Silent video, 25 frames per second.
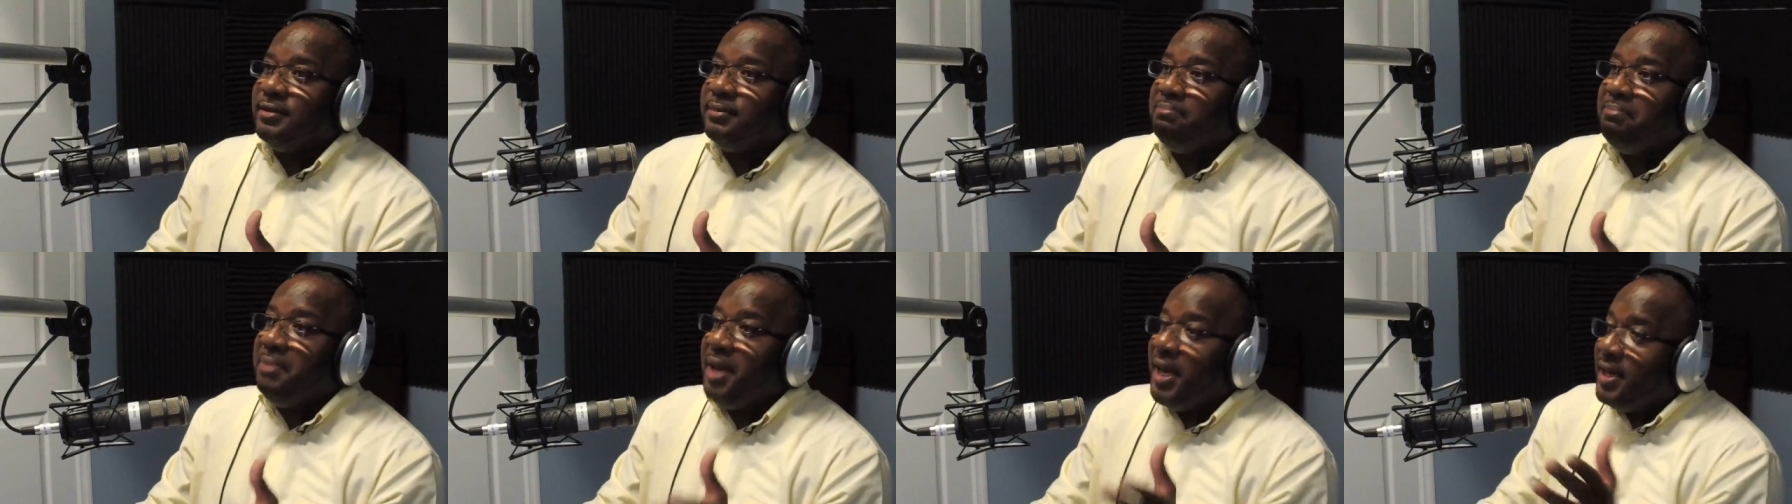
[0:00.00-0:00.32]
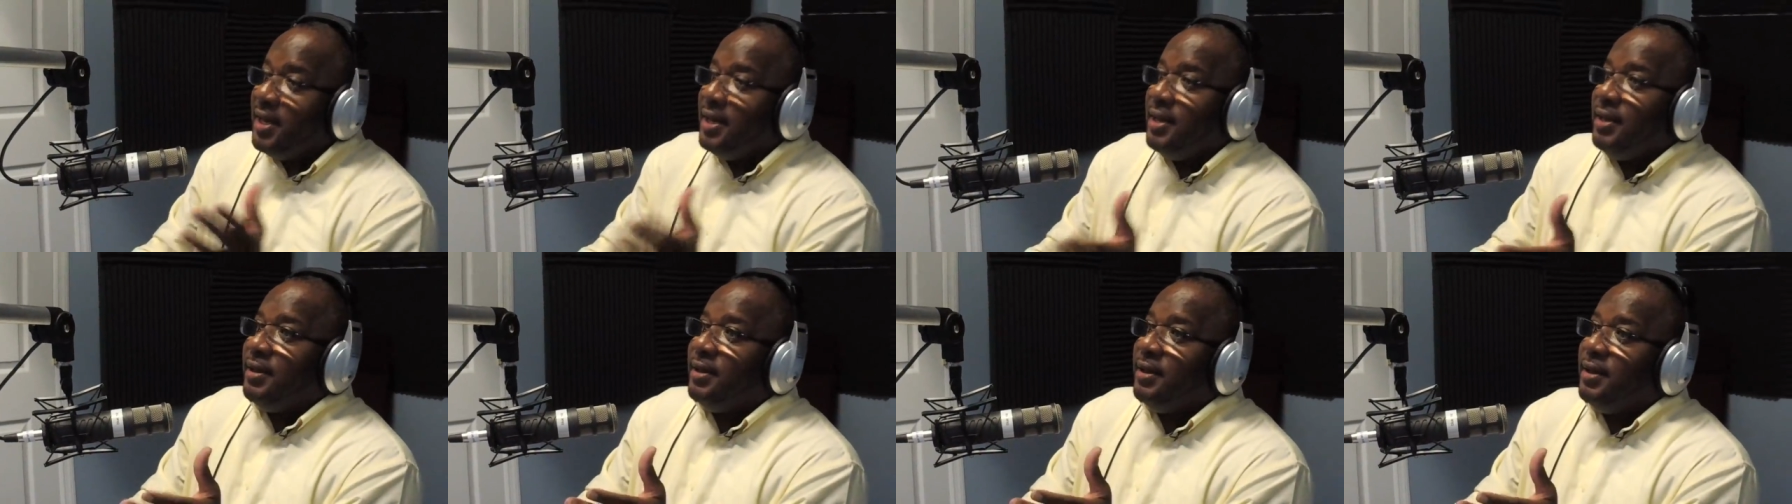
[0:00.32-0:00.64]

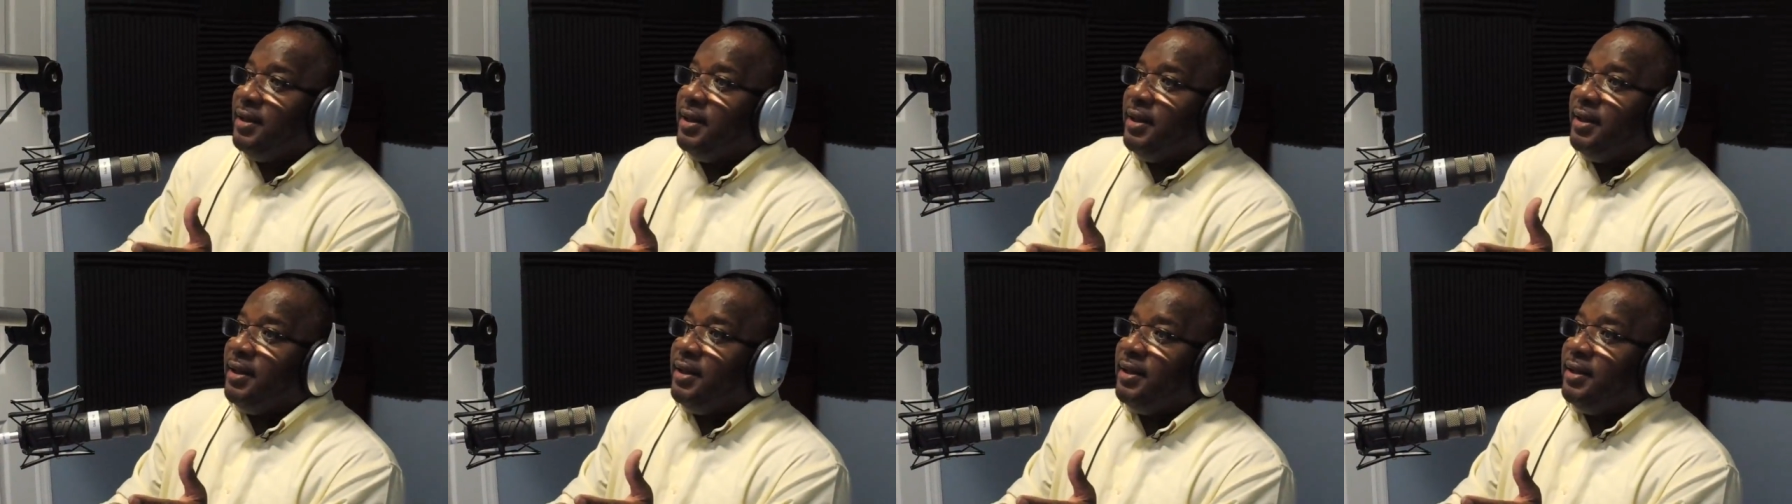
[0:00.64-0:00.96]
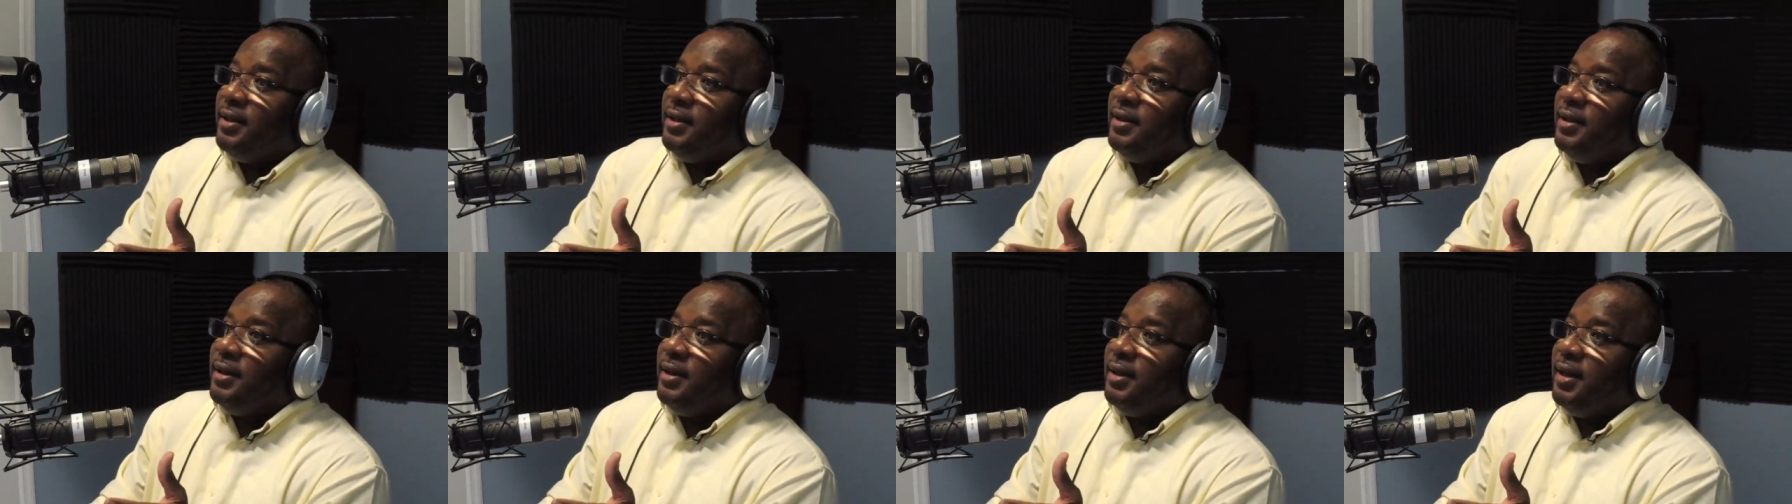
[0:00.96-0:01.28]
many.
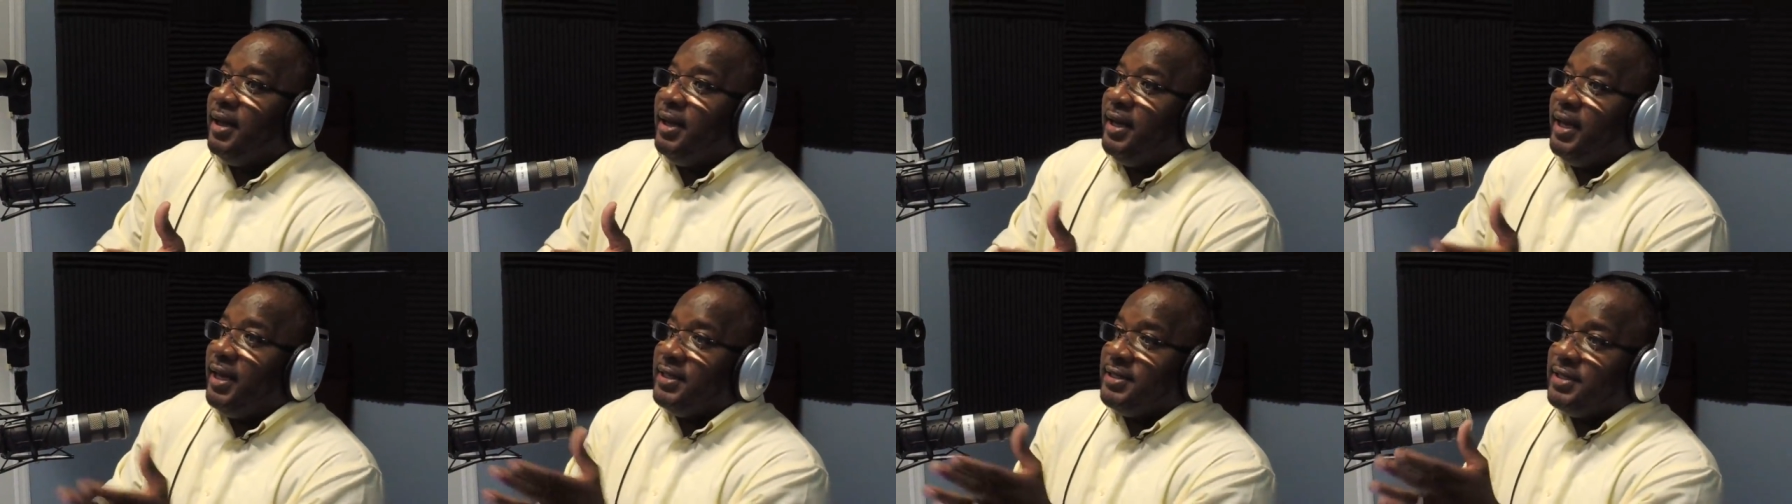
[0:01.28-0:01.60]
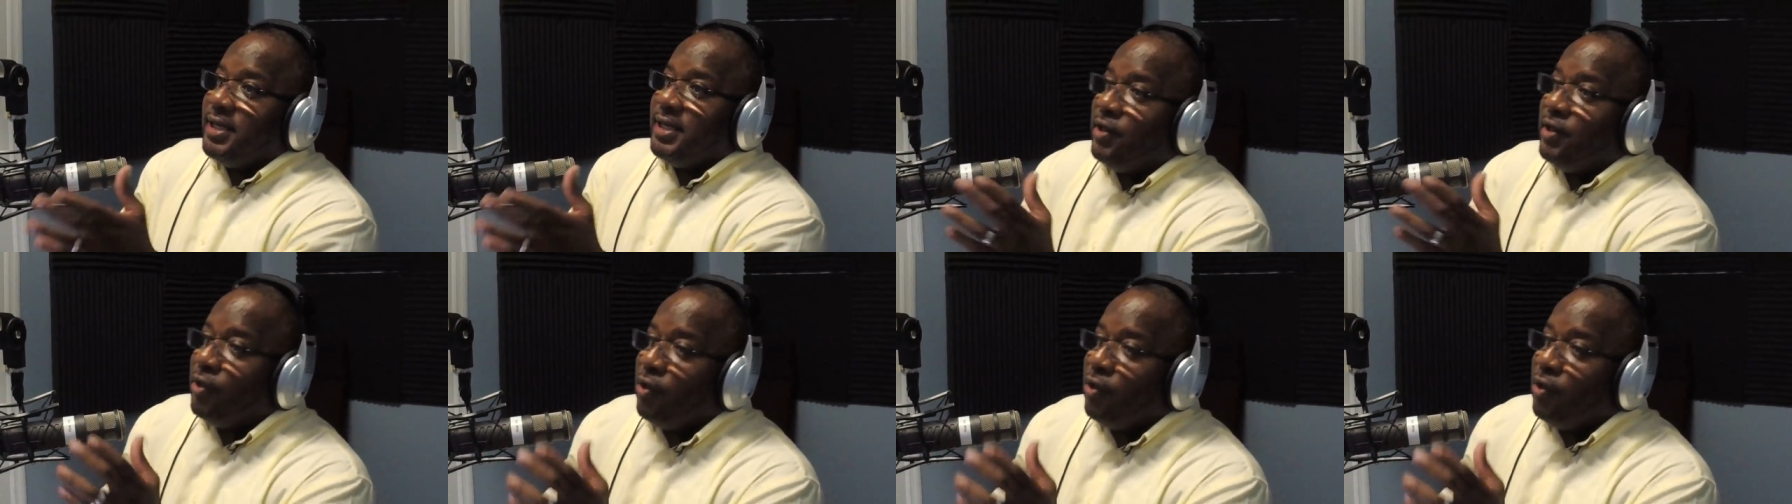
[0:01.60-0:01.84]
And they can say,